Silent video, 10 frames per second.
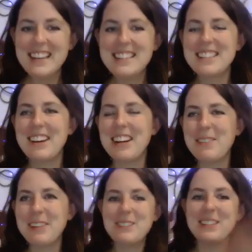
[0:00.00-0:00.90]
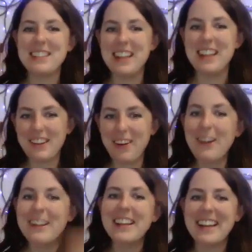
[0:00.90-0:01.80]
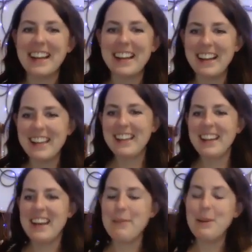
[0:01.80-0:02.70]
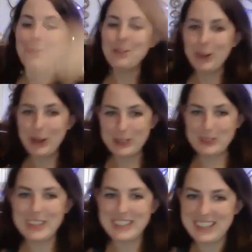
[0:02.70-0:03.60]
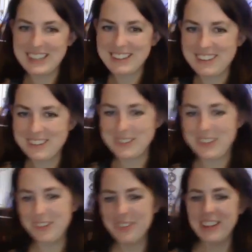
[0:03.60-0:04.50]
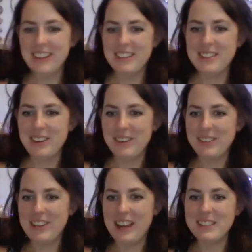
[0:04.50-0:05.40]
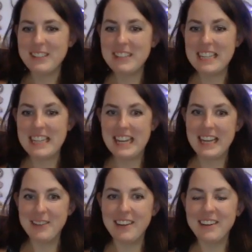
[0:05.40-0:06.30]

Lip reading: So anybody who's in there, you're already going to get it. And if you join us, you'll get that also. So something to think about.